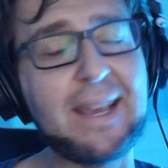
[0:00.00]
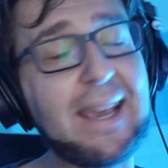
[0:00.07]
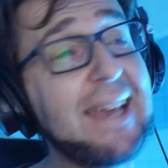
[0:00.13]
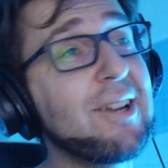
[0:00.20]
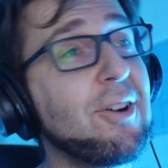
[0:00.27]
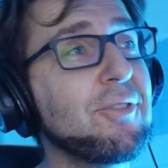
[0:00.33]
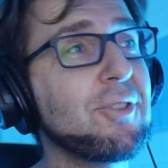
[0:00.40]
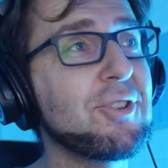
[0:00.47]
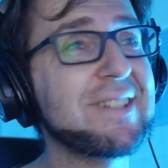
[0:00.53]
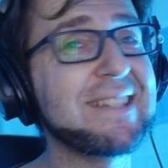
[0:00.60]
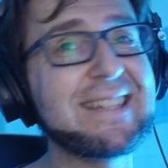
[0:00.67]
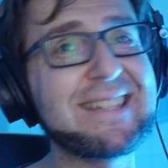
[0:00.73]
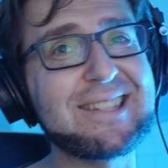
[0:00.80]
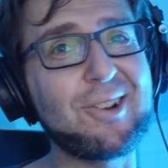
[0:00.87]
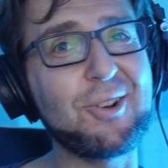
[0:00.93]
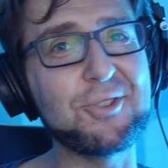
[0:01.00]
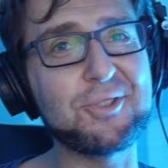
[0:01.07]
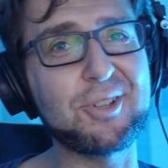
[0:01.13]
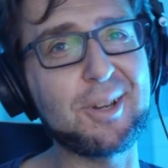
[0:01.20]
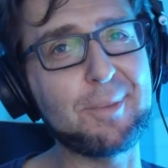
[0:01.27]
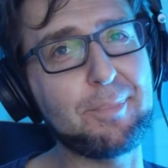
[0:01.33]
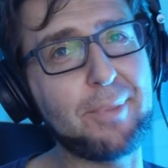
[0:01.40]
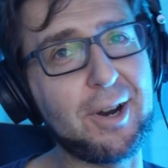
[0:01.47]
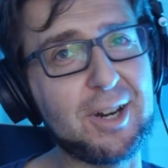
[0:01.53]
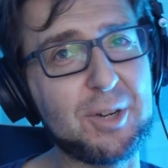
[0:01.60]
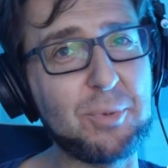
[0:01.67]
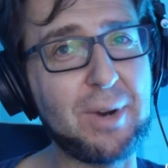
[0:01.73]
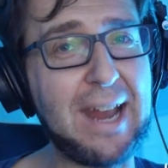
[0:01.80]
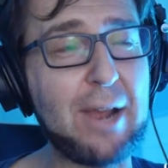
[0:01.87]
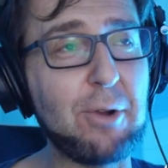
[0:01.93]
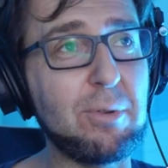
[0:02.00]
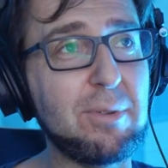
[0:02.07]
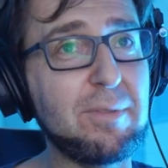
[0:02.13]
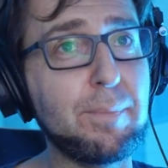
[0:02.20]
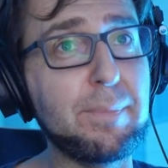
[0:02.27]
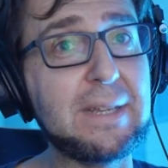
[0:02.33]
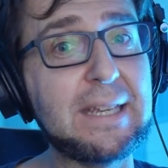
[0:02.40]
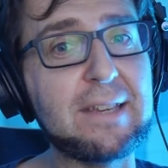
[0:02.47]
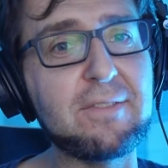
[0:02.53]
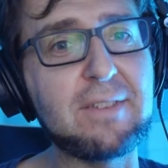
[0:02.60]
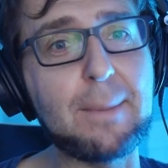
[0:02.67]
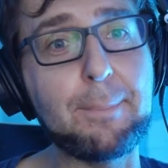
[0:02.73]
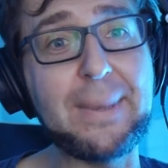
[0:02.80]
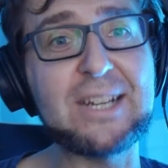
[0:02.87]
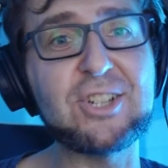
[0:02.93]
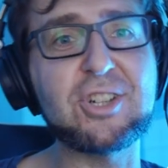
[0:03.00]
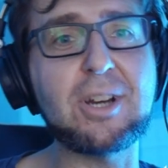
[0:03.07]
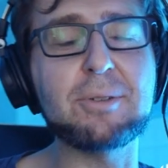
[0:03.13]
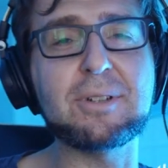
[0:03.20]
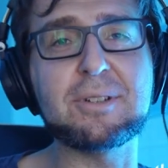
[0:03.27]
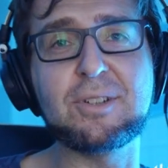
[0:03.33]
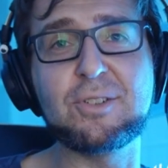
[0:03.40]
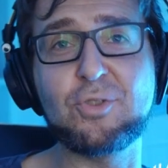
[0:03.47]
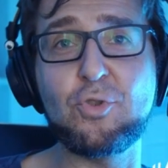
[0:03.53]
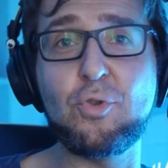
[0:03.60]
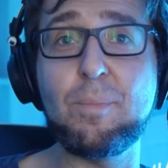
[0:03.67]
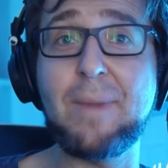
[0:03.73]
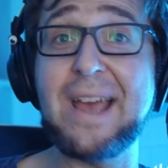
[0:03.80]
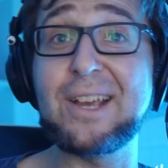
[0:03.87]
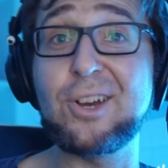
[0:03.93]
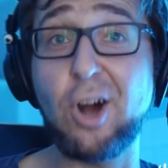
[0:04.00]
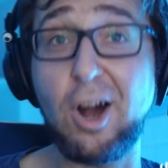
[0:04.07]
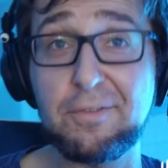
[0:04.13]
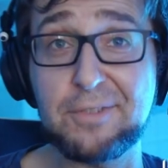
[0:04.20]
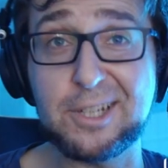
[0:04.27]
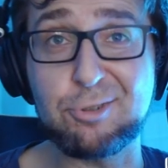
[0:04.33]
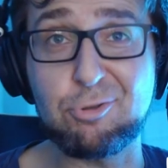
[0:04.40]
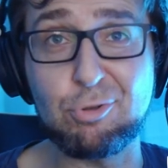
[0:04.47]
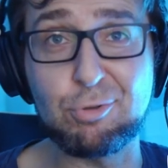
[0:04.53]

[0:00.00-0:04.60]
And of course, this is also the part where I will give a big shout out to my Ko-fi crew.